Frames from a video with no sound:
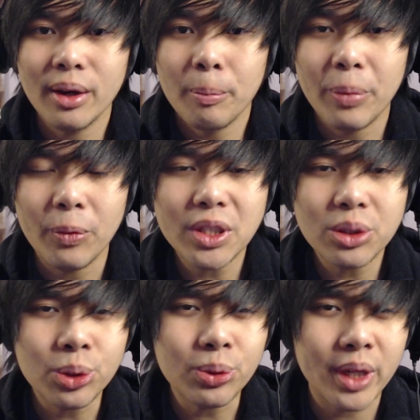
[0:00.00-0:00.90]
But what
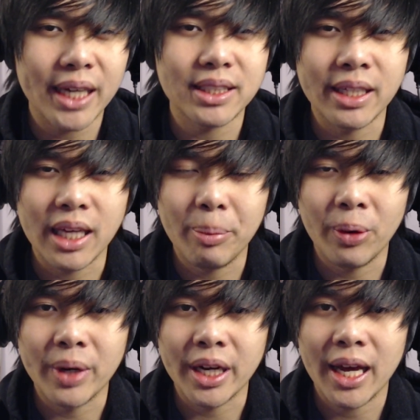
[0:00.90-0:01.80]
do you guys think
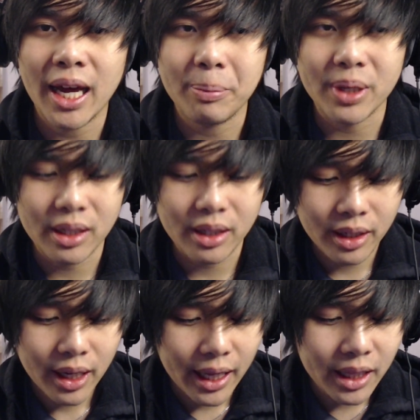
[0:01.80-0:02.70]
about what happened?
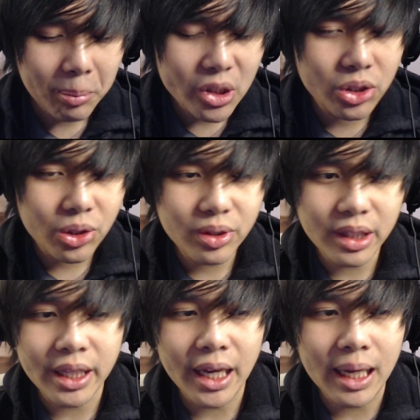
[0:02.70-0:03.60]
And let me show you
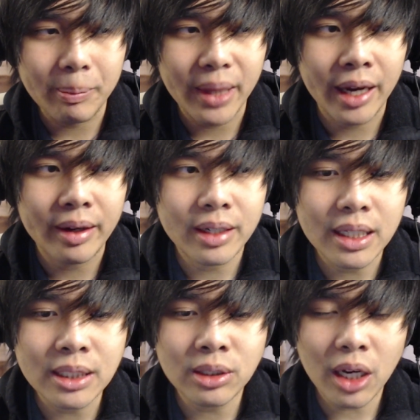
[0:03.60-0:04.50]
the game that
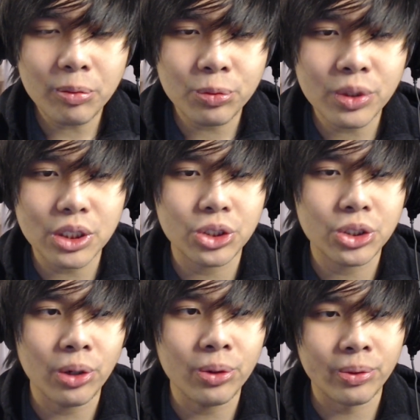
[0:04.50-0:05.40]
is not really
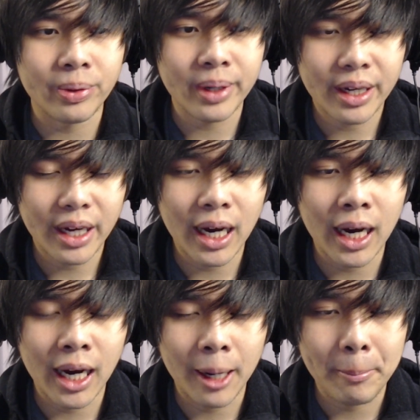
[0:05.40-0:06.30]
shown
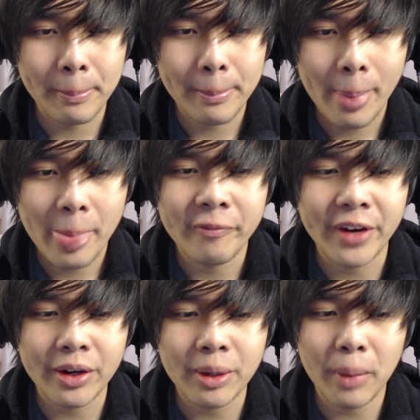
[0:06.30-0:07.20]

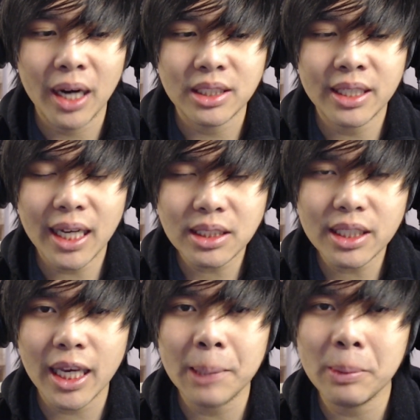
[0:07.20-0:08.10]
very much, and that's the
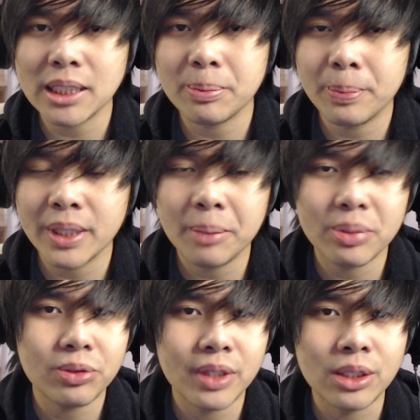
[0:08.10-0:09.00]
game that's played
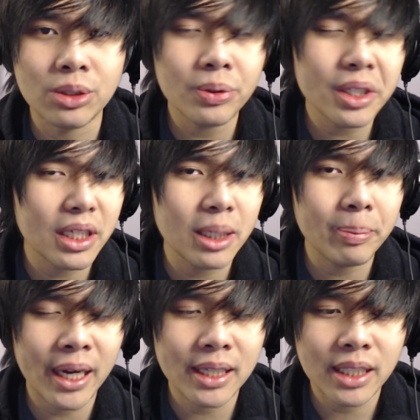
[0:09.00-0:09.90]
between Dewa
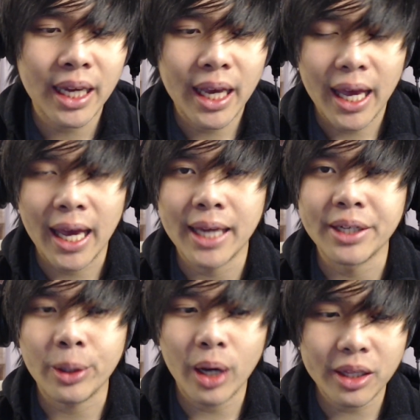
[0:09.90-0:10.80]
Kipas
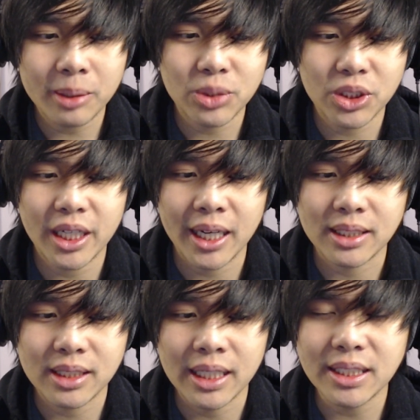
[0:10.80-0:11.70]
and Gotham
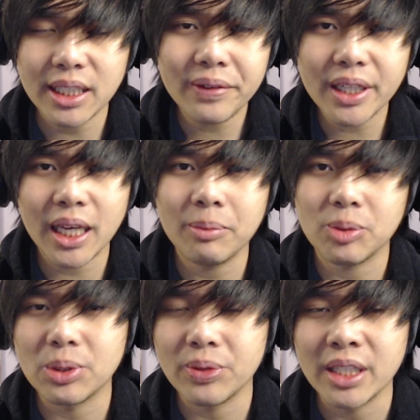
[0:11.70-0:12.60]
Chess instead of the games
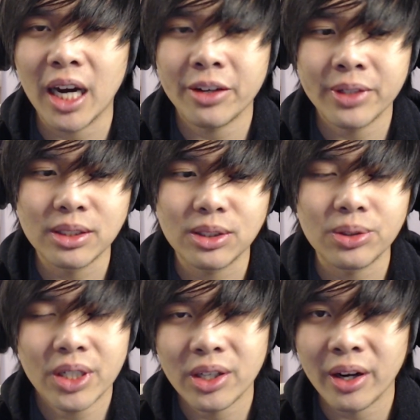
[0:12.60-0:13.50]
between Arain
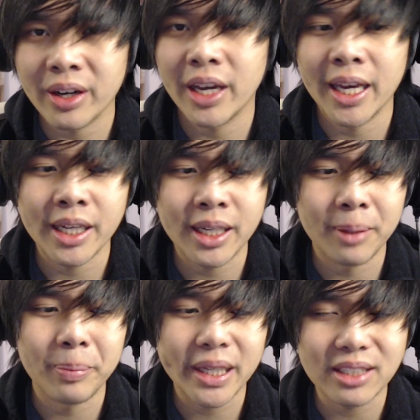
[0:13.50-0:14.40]
Sukandar and
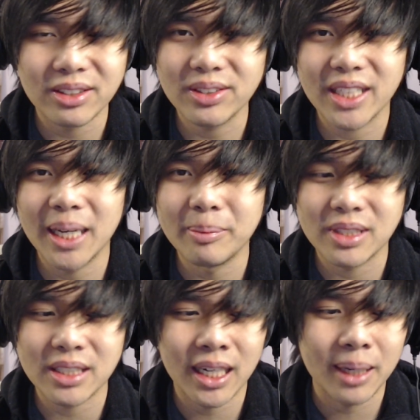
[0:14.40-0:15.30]
him, because those
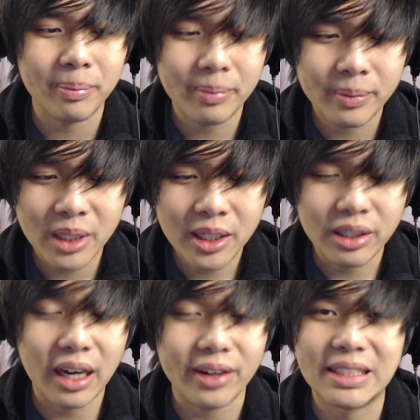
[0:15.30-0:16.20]
games,
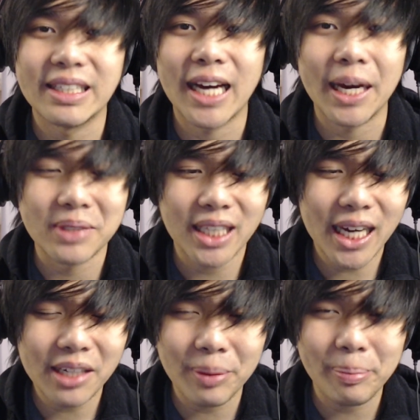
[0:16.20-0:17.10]
not gonna lie, was
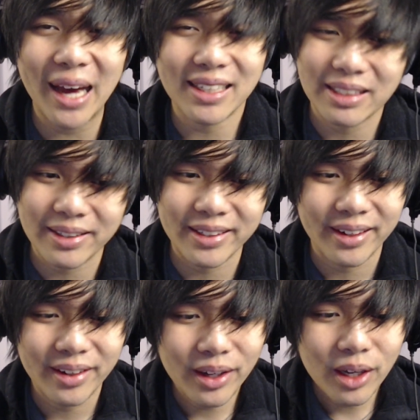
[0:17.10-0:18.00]
kind of a
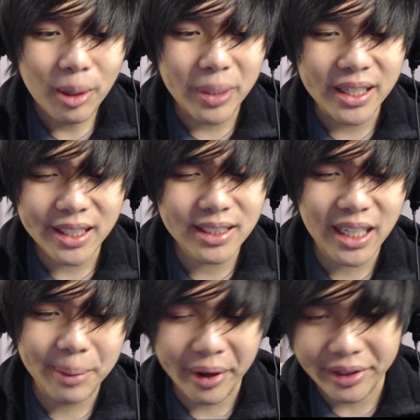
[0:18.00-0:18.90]
massacre. But this
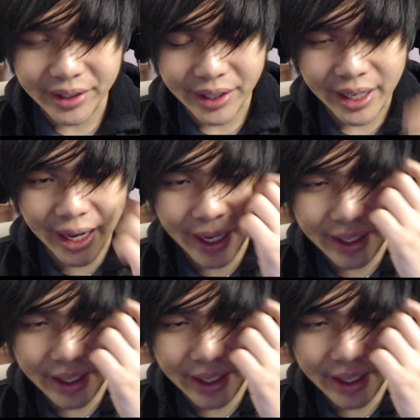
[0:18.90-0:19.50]
game on the other hand